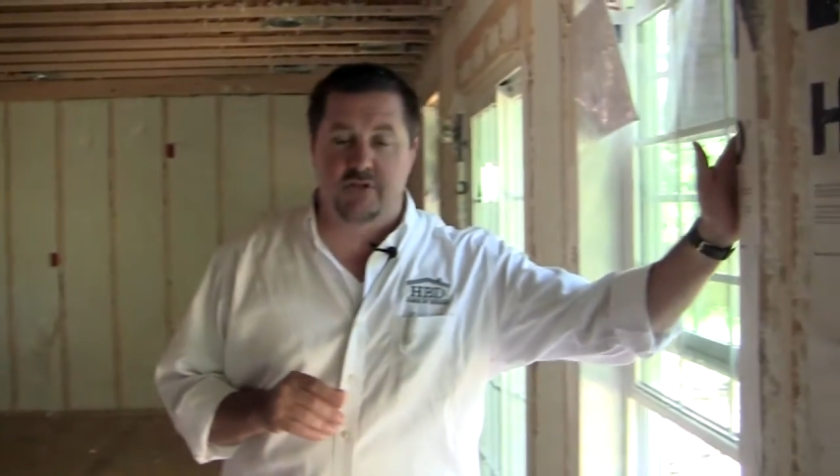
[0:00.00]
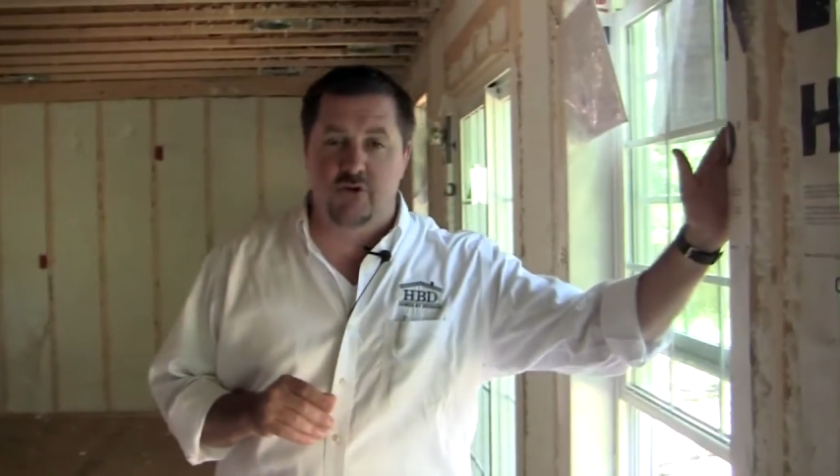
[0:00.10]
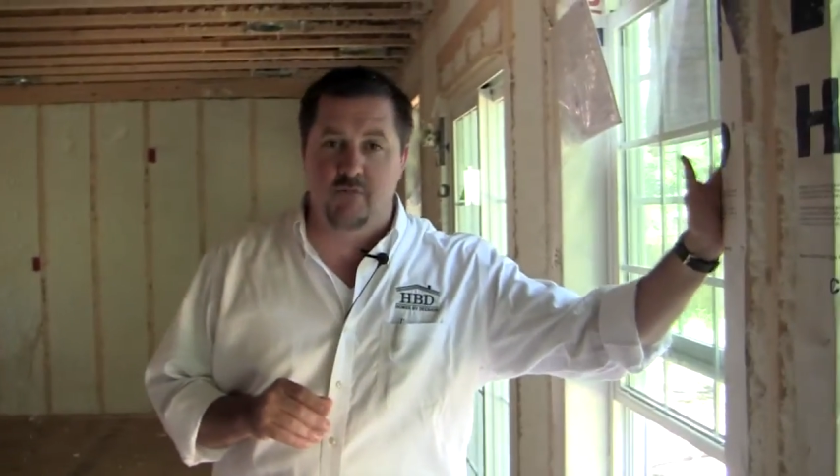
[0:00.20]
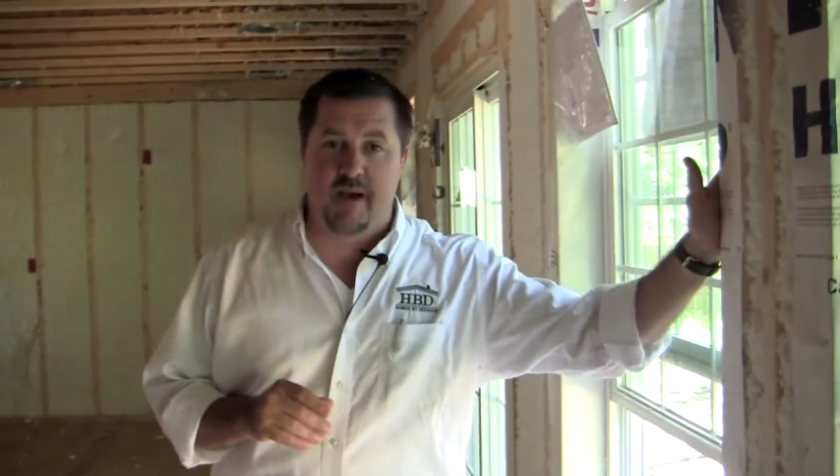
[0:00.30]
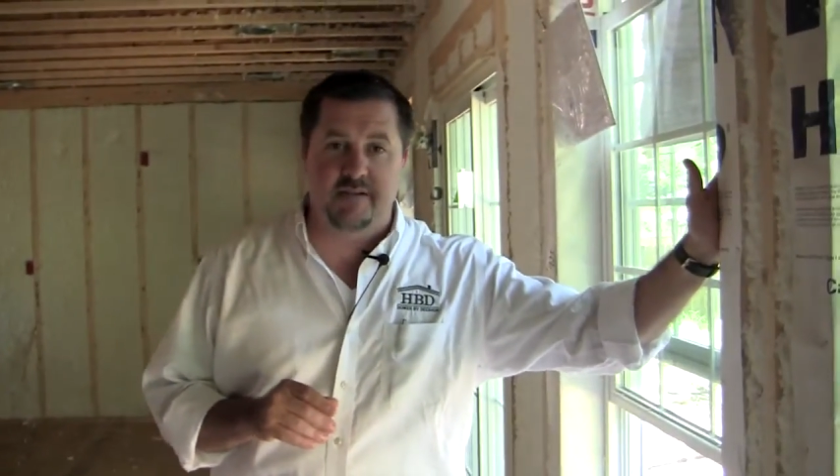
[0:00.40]

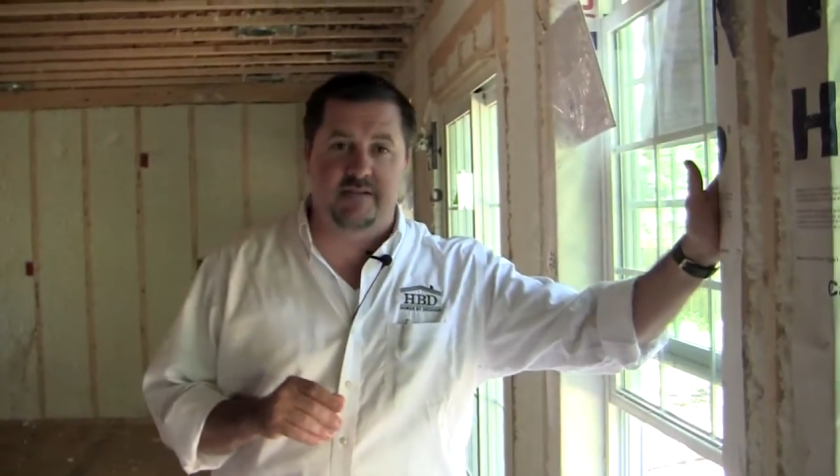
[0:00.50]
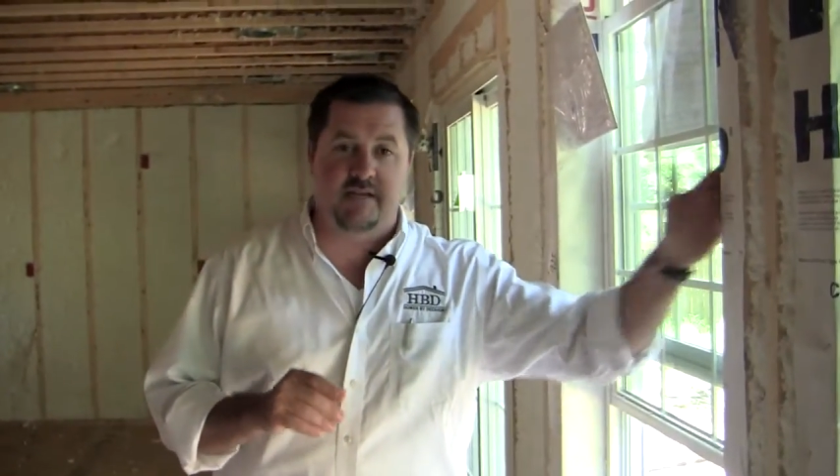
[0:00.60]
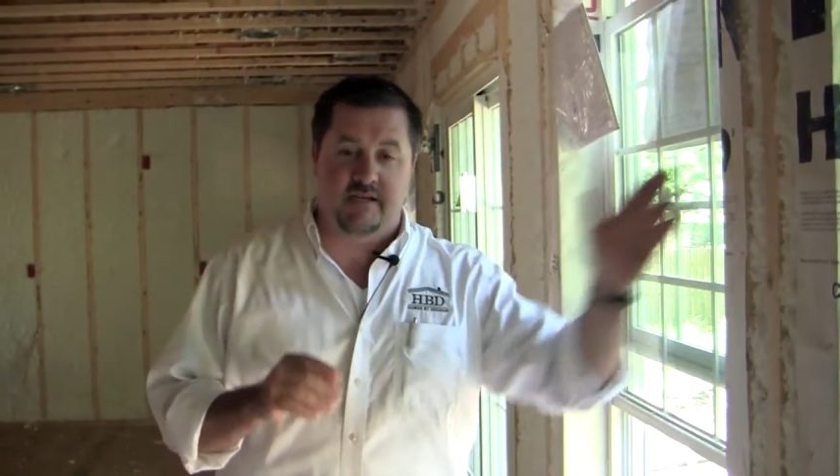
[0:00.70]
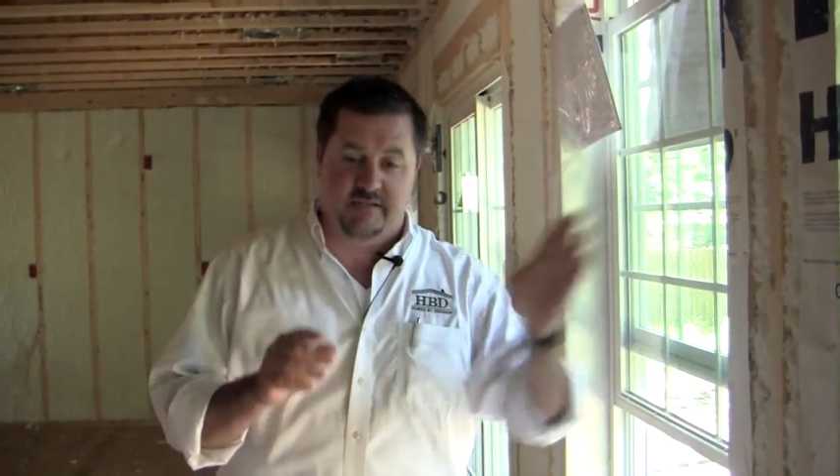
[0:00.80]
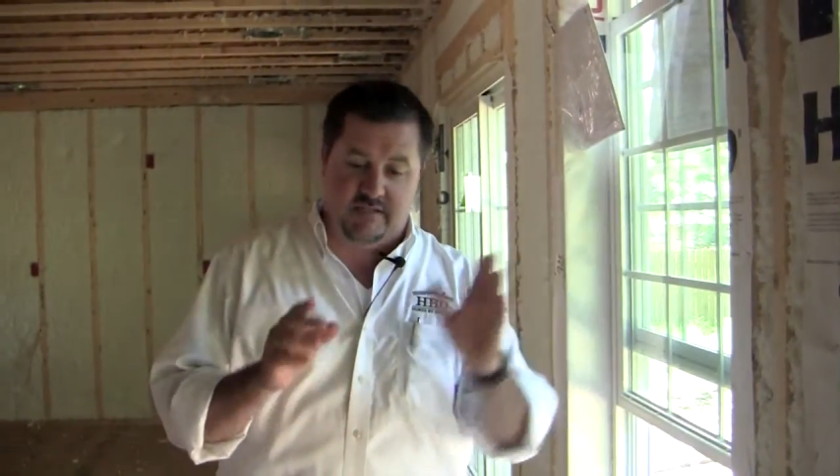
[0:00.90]

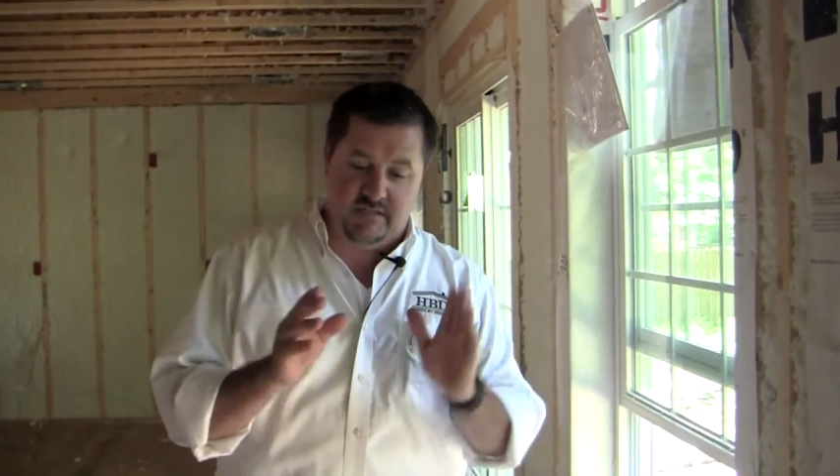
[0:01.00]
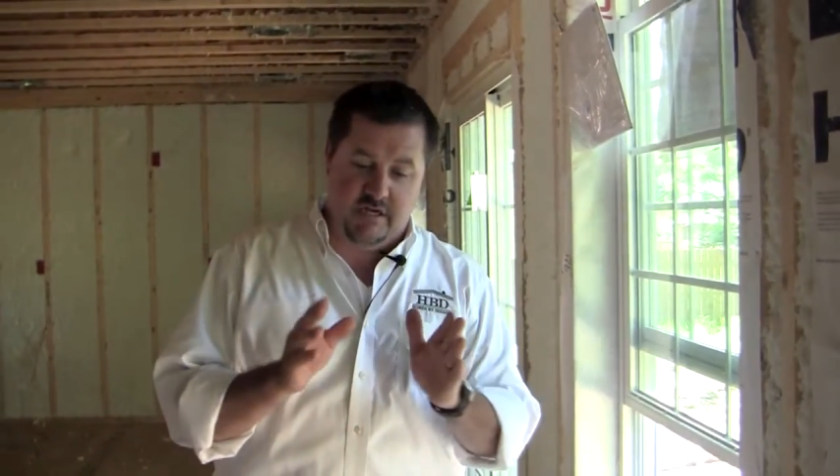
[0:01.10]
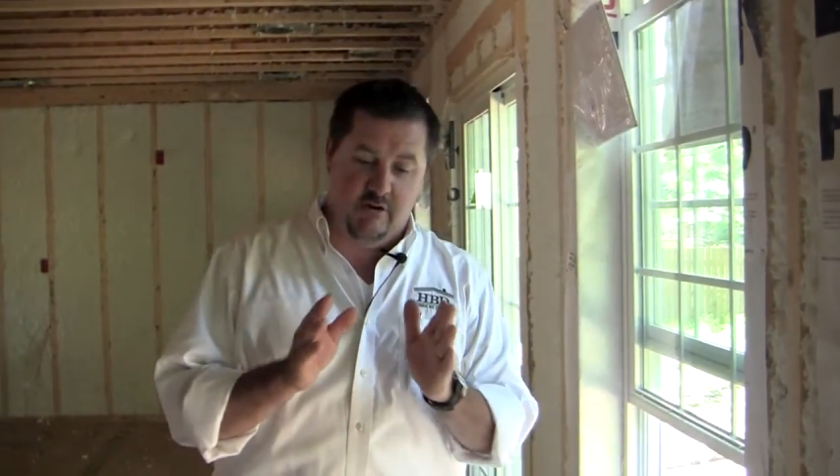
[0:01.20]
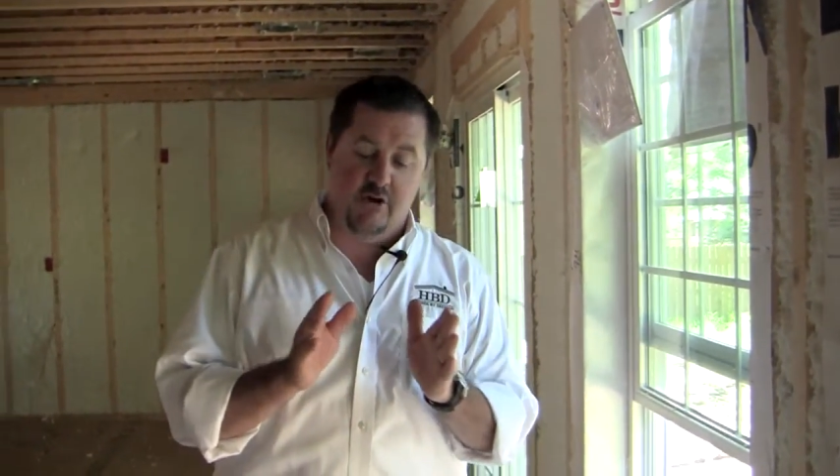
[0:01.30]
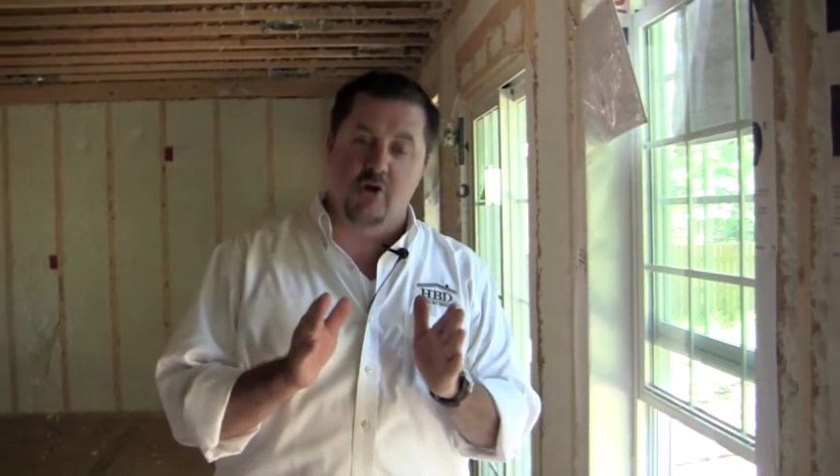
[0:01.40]
2x6
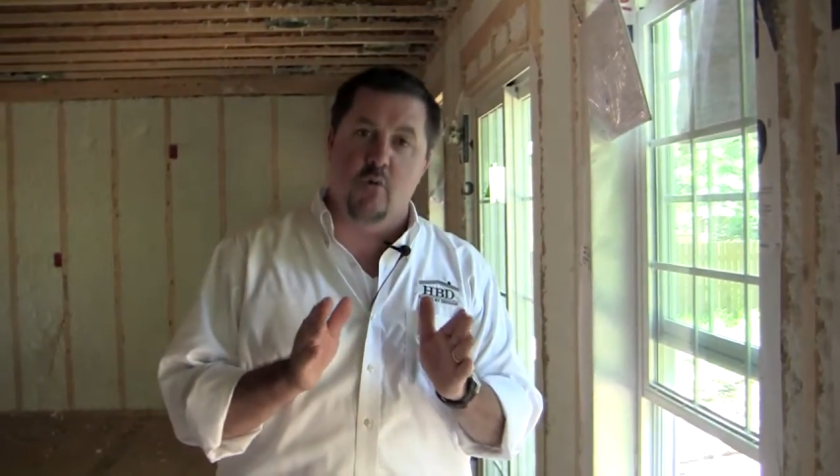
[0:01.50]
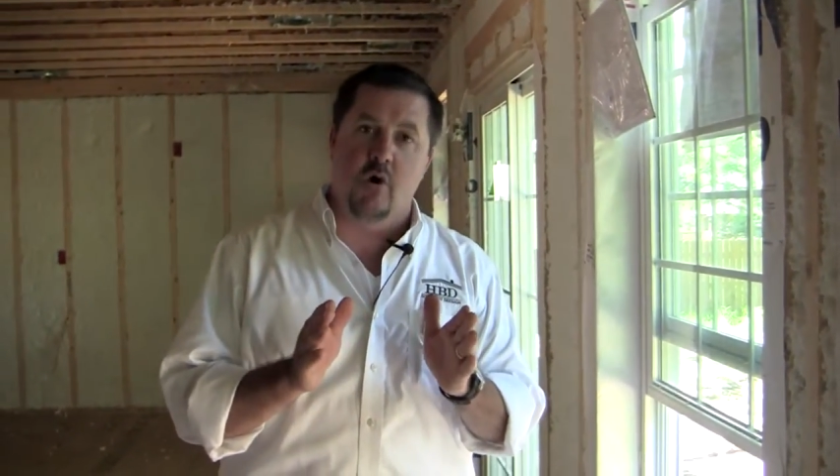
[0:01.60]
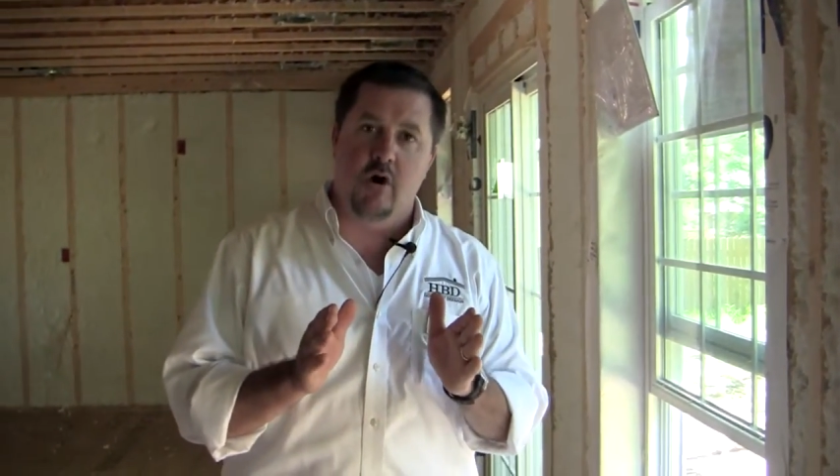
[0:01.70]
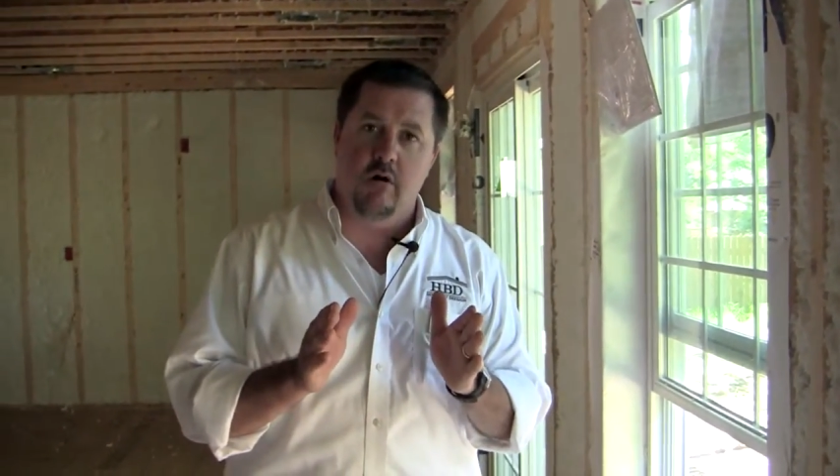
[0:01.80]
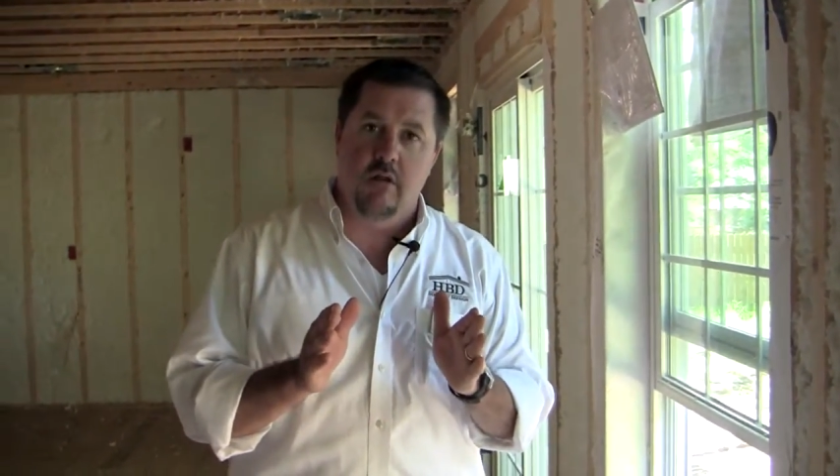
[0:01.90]
exterior
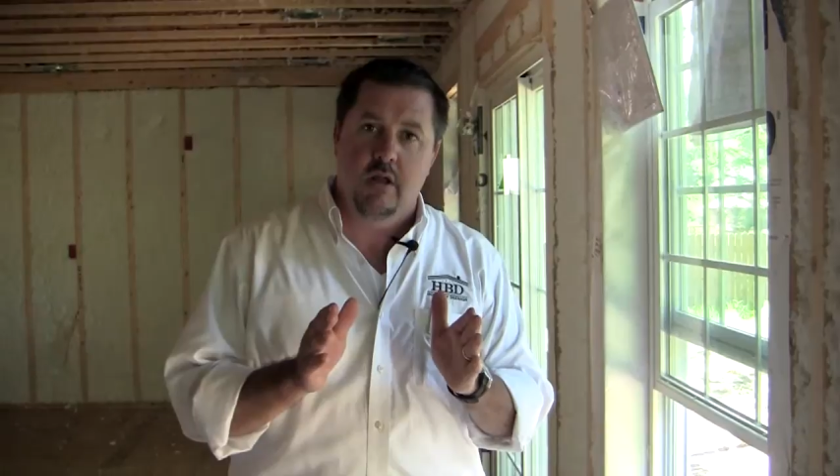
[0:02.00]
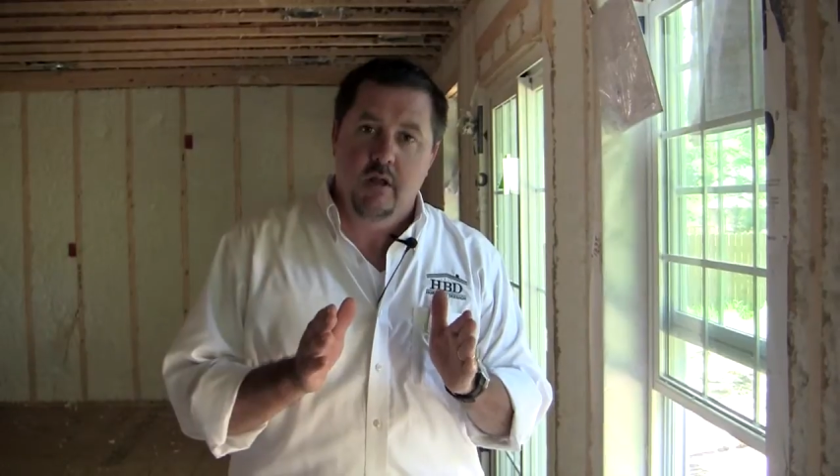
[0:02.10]
wall